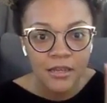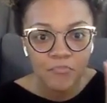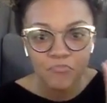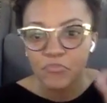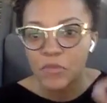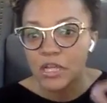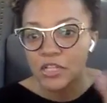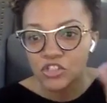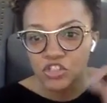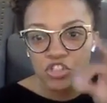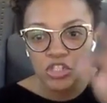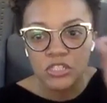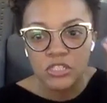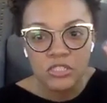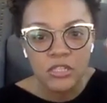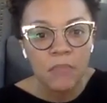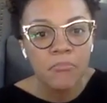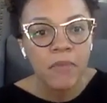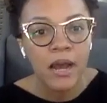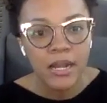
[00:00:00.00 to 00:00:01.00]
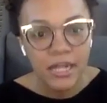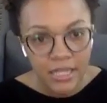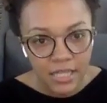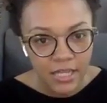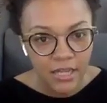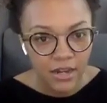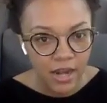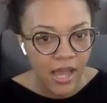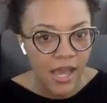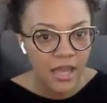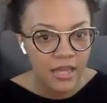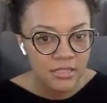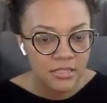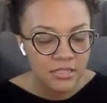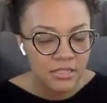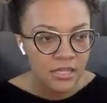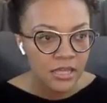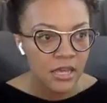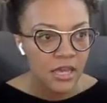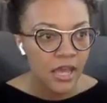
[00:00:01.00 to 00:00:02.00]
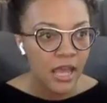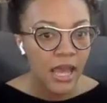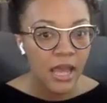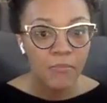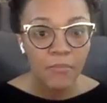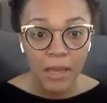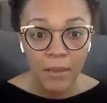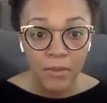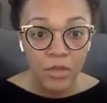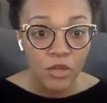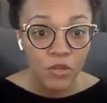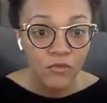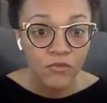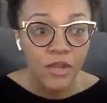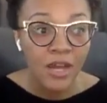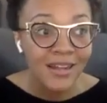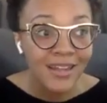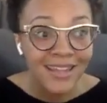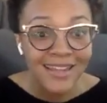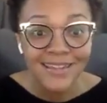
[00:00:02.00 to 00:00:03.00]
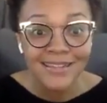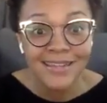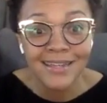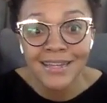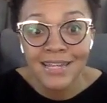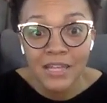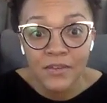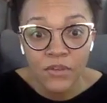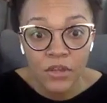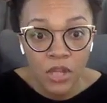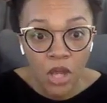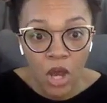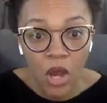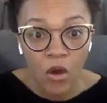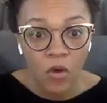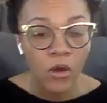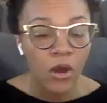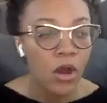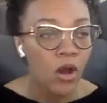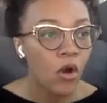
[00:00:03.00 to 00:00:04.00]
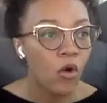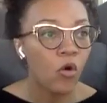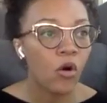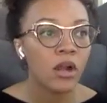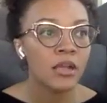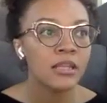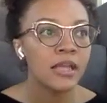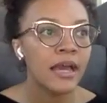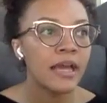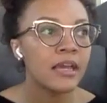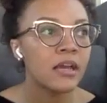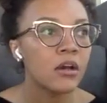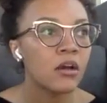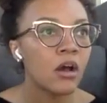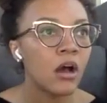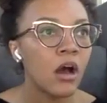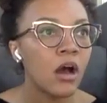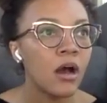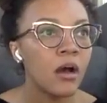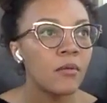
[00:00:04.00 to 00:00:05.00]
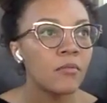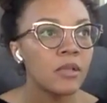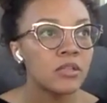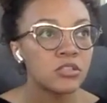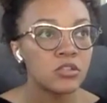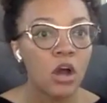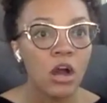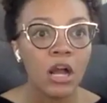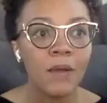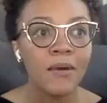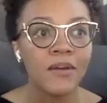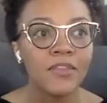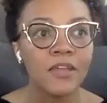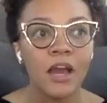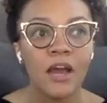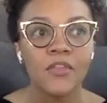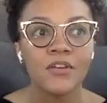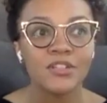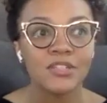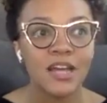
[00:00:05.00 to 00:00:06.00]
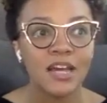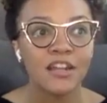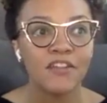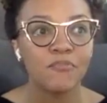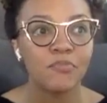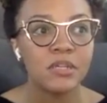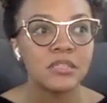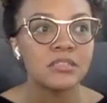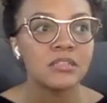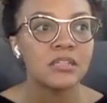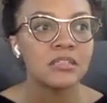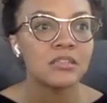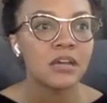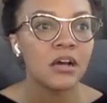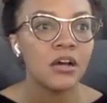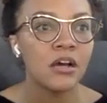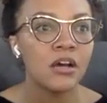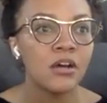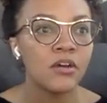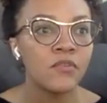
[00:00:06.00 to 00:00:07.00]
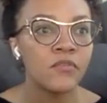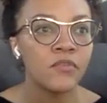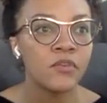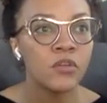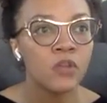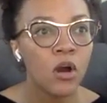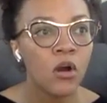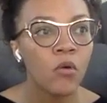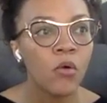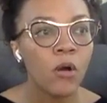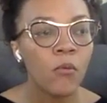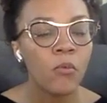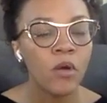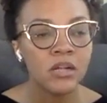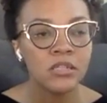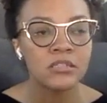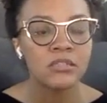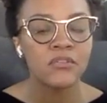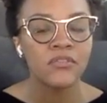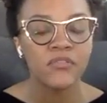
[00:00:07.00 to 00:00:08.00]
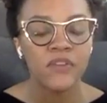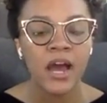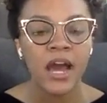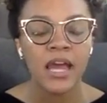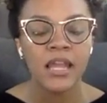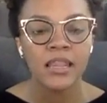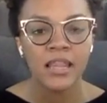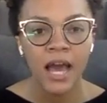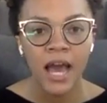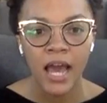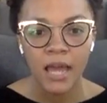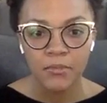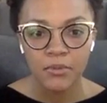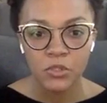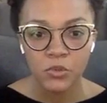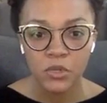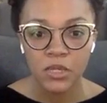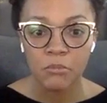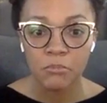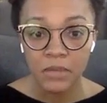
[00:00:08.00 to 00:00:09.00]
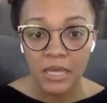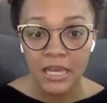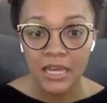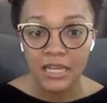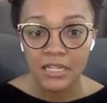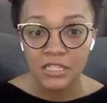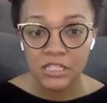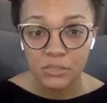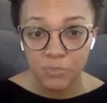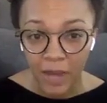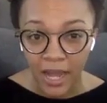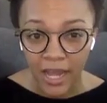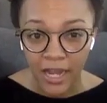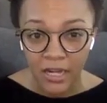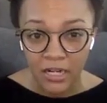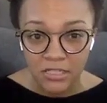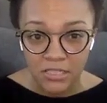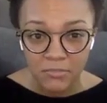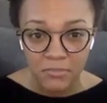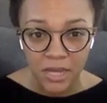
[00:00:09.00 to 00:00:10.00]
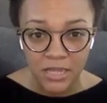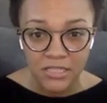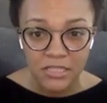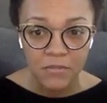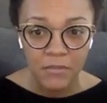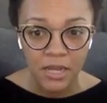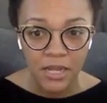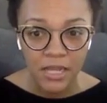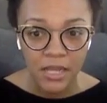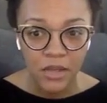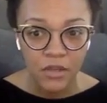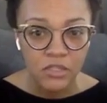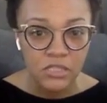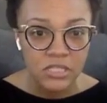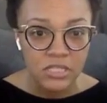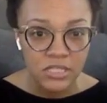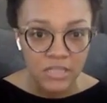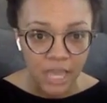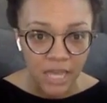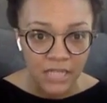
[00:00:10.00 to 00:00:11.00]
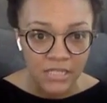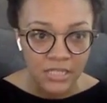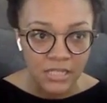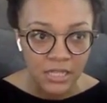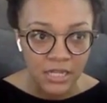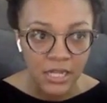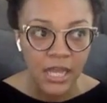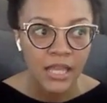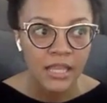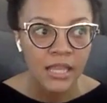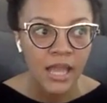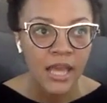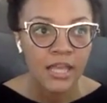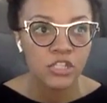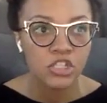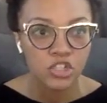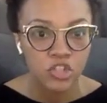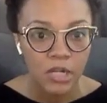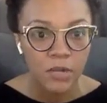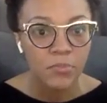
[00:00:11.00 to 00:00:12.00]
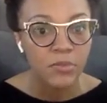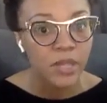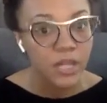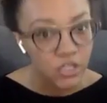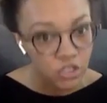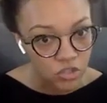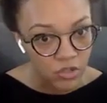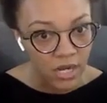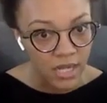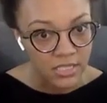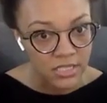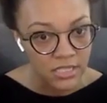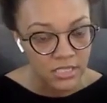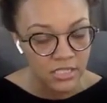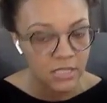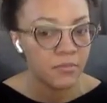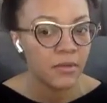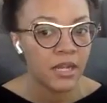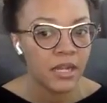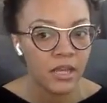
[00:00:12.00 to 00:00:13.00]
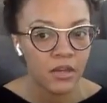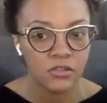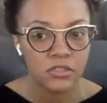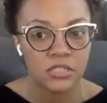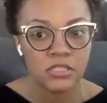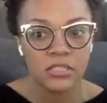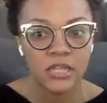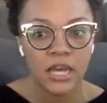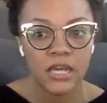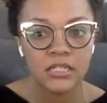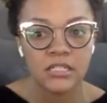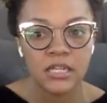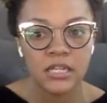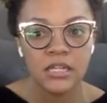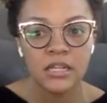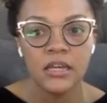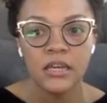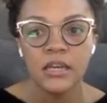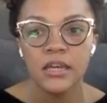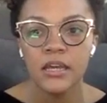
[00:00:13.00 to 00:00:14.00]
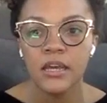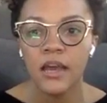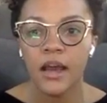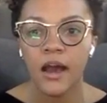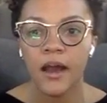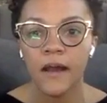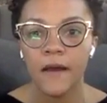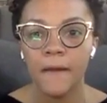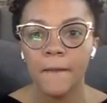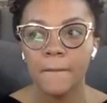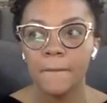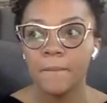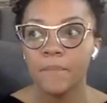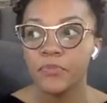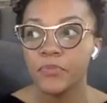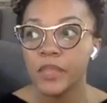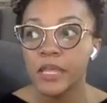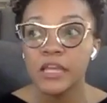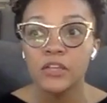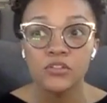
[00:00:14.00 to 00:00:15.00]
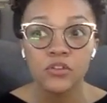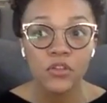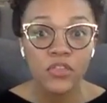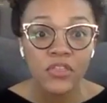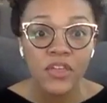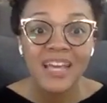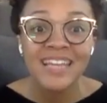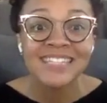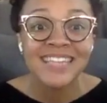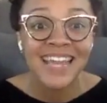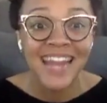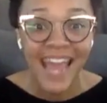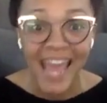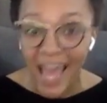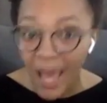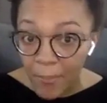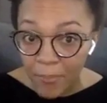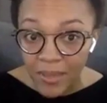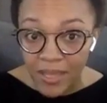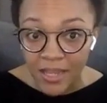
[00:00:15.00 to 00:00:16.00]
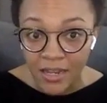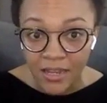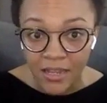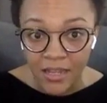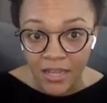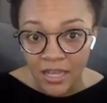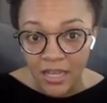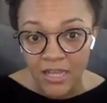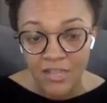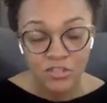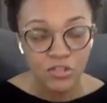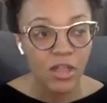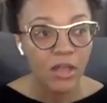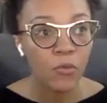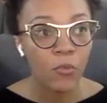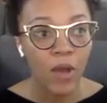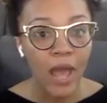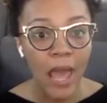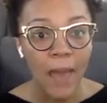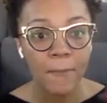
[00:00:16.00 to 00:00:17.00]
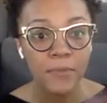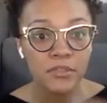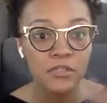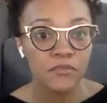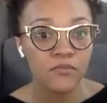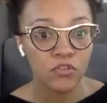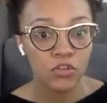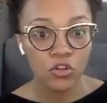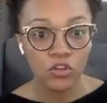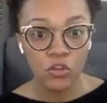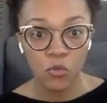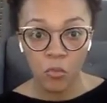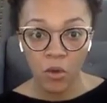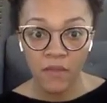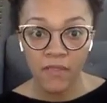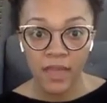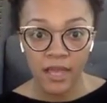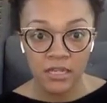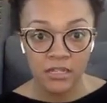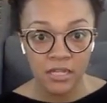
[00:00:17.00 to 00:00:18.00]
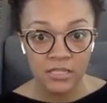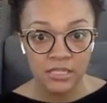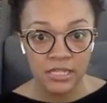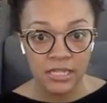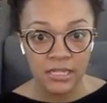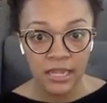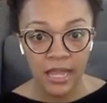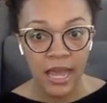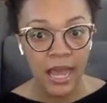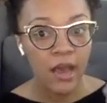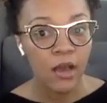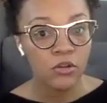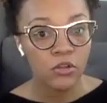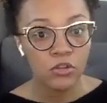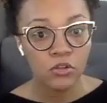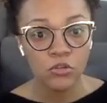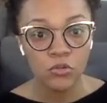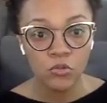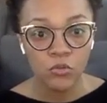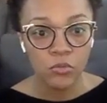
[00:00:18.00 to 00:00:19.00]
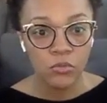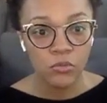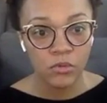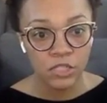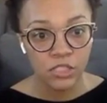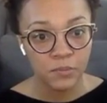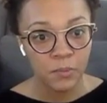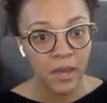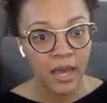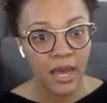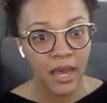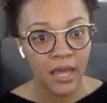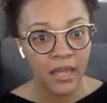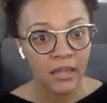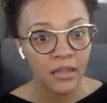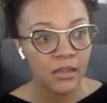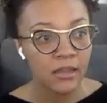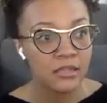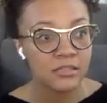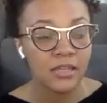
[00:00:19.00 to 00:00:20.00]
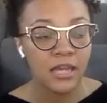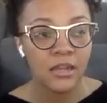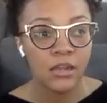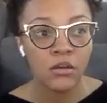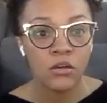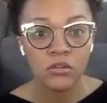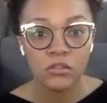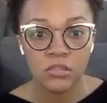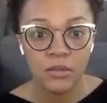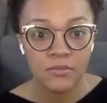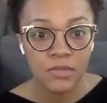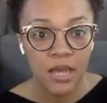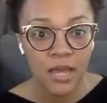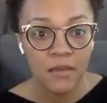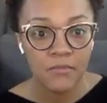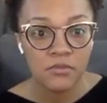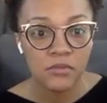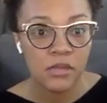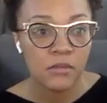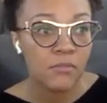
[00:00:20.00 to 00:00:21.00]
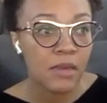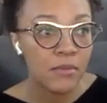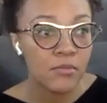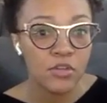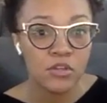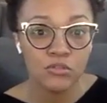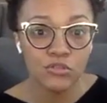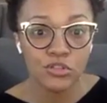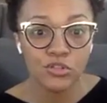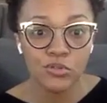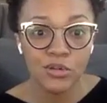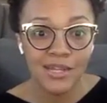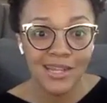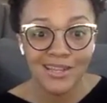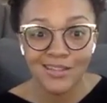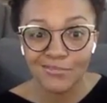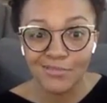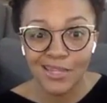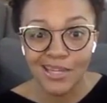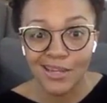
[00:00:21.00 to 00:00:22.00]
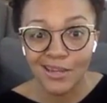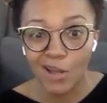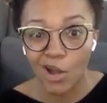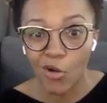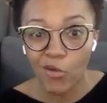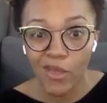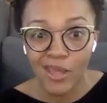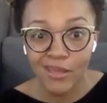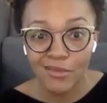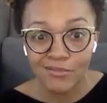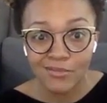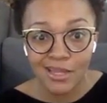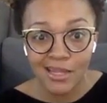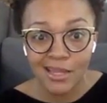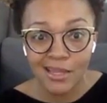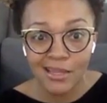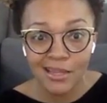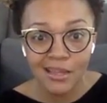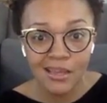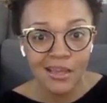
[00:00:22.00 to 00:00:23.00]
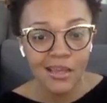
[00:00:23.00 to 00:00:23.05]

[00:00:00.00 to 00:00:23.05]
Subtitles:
It's just somebody here has. And maybe you've done it and didn't even know. Or like, let's talk about the other side of business of, you know, what's the fine line between being inspired by somebody else's content and like straight plagiarizing somebody else's content. These are things that happen. So like, what happens if you're the one that does it? How do you respond? Because I know sometimes like maybe you do it and you didn't know that you did it.